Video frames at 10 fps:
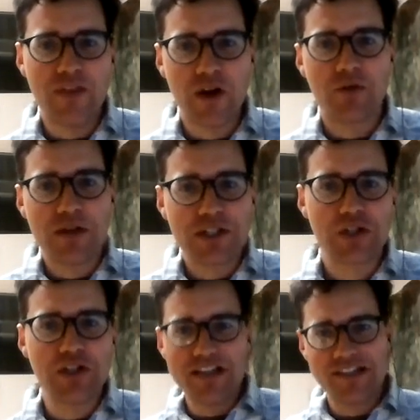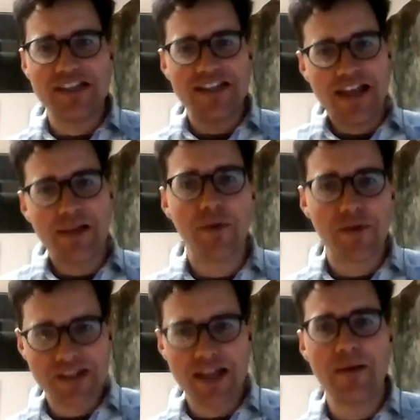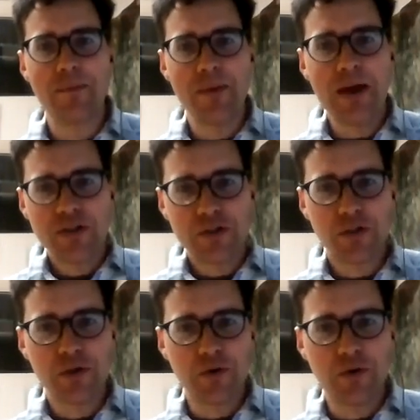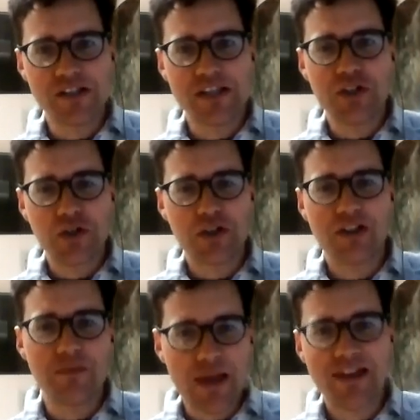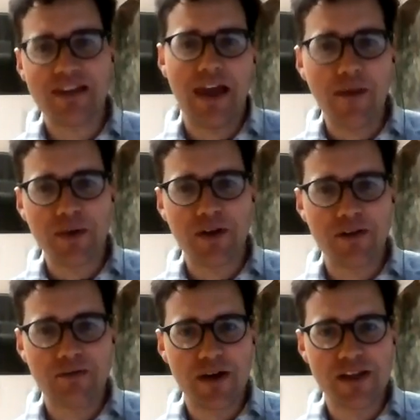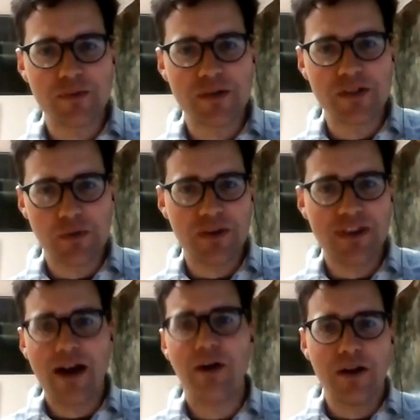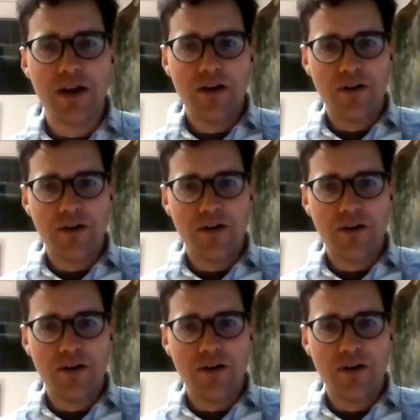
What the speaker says: Their richness enables them to essentially make capital investments without